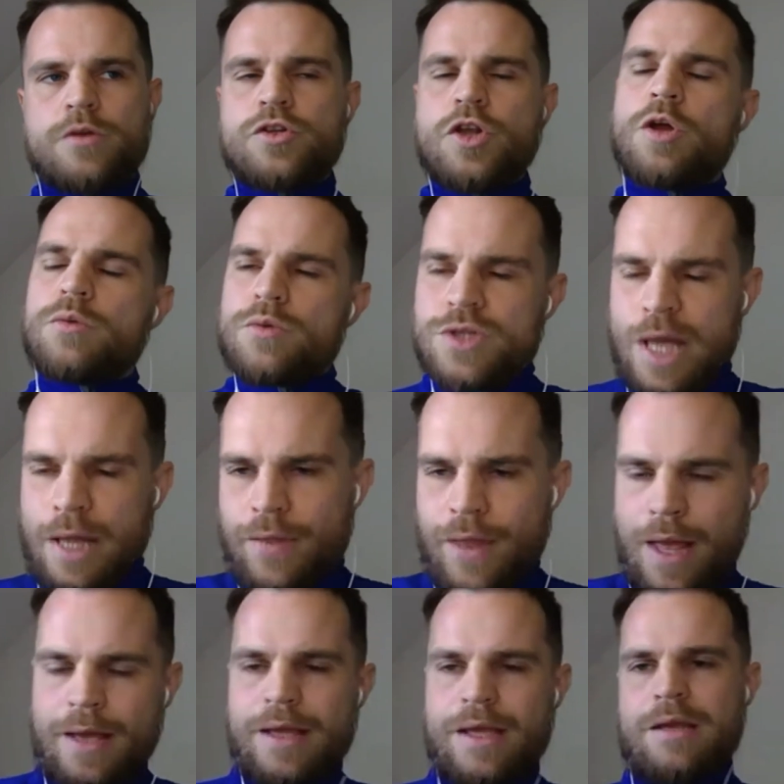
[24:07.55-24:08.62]
Don't send
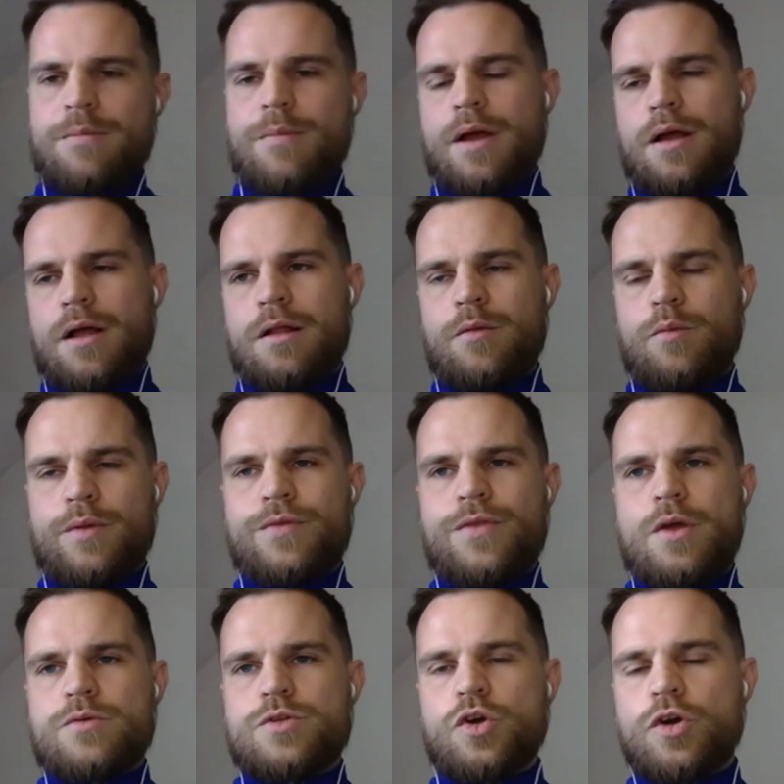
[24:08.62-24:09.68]
that email with
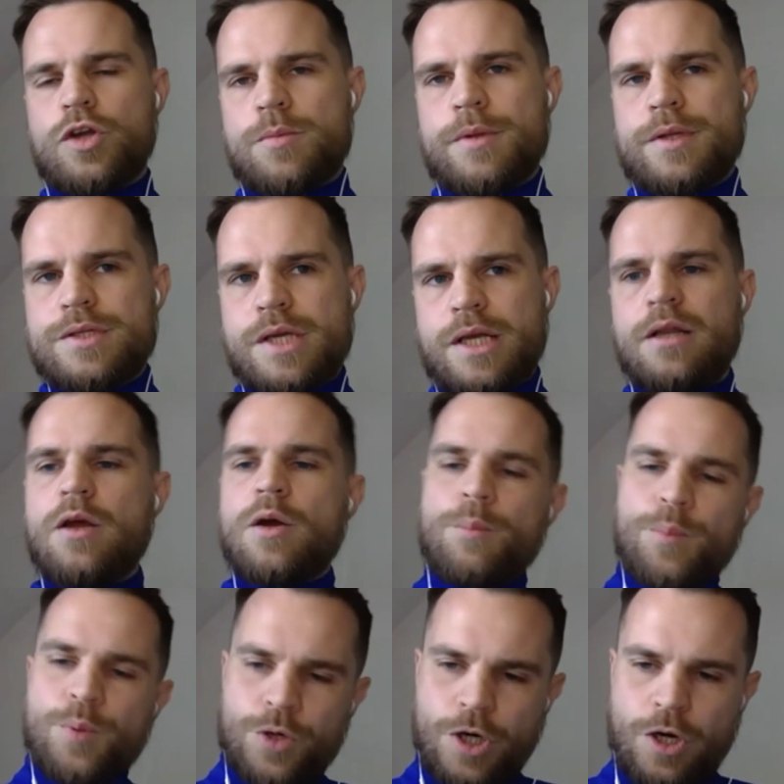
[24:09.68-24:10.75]
those documents in,
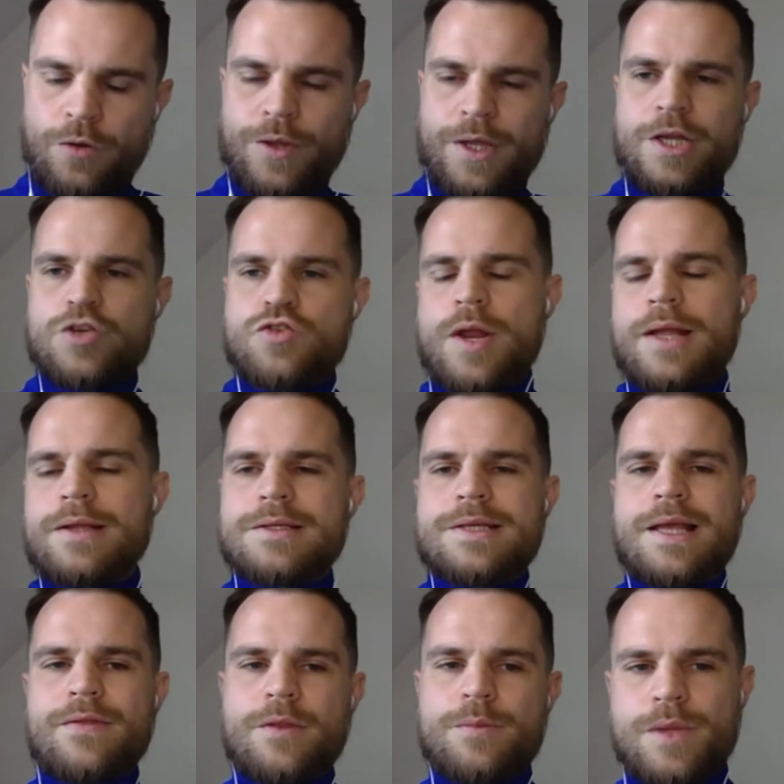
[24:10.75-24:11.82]
put it on the internet and
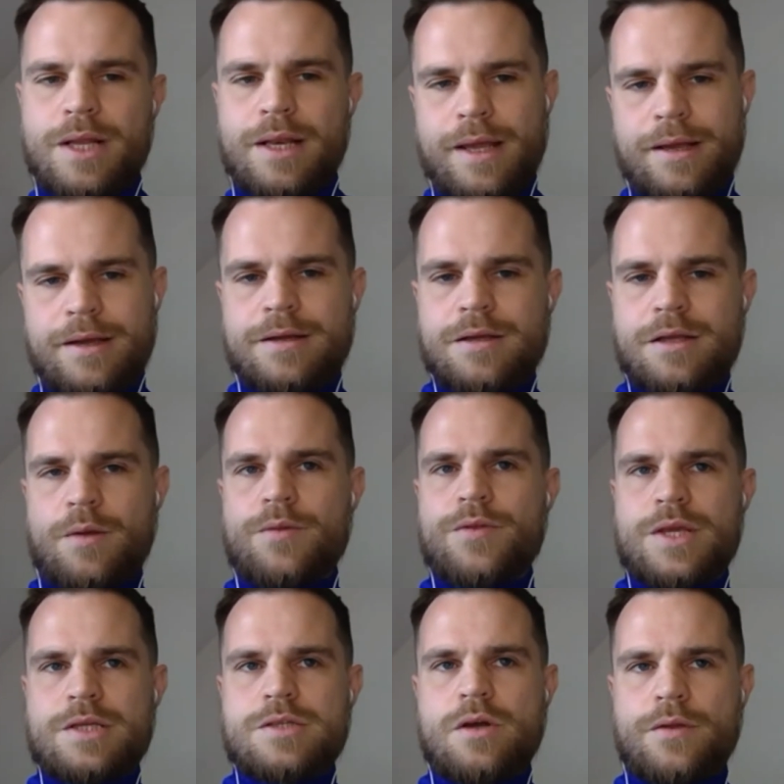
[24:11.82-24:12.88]
send them the link, and
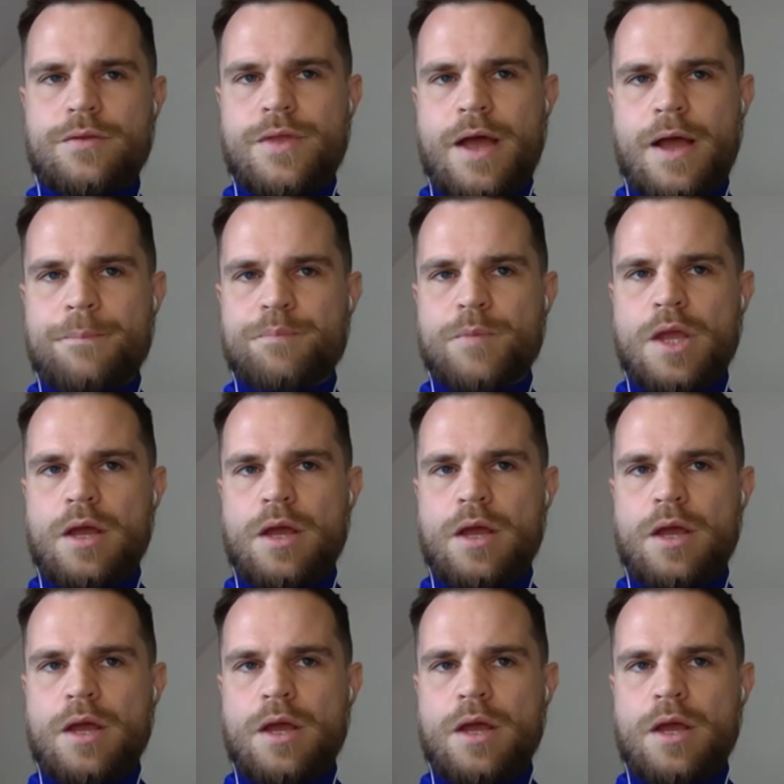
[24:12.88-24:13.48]
things like that.